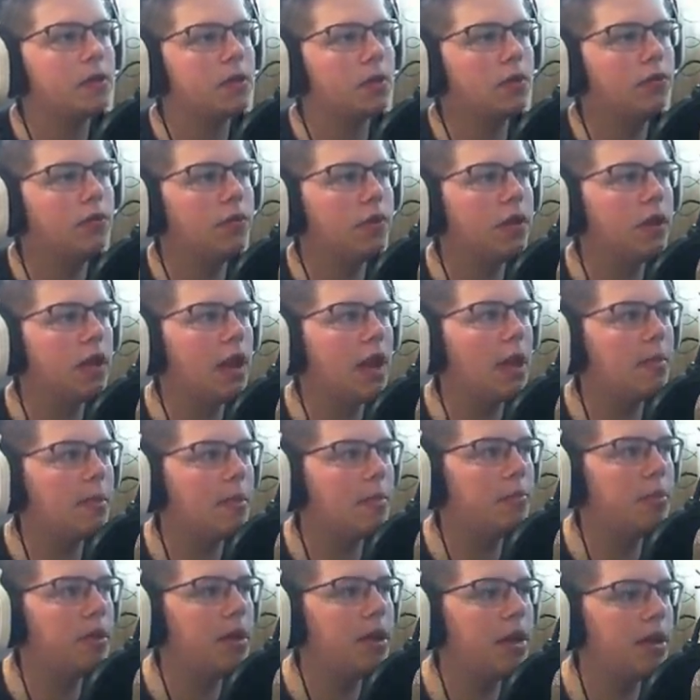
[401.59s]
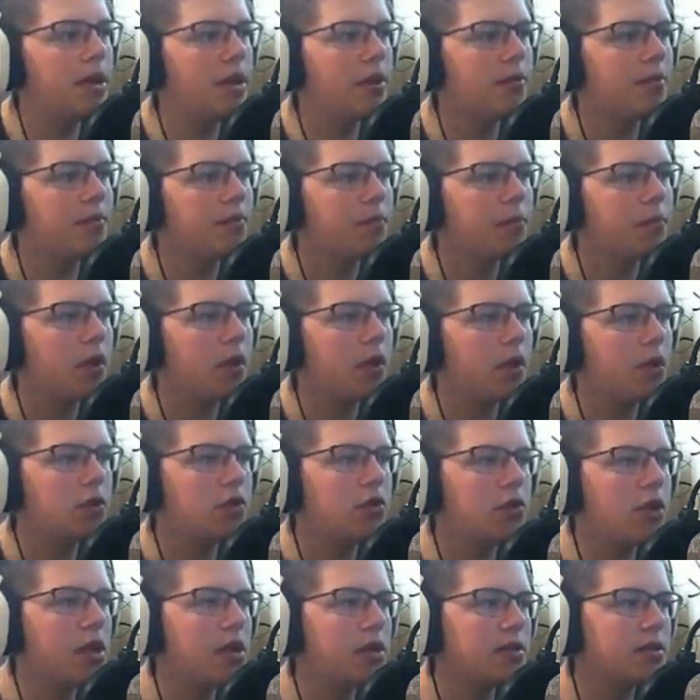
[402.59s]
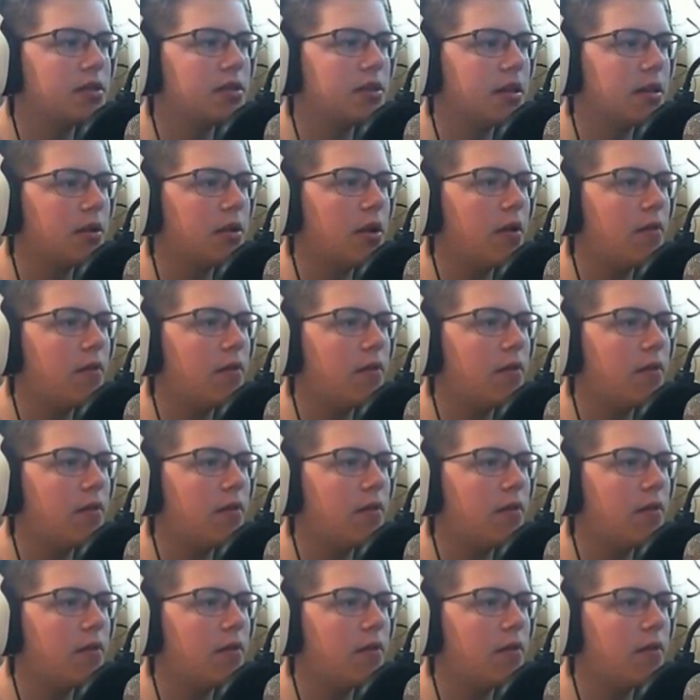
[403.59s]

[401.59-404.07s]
So if we climb up here, so you guys,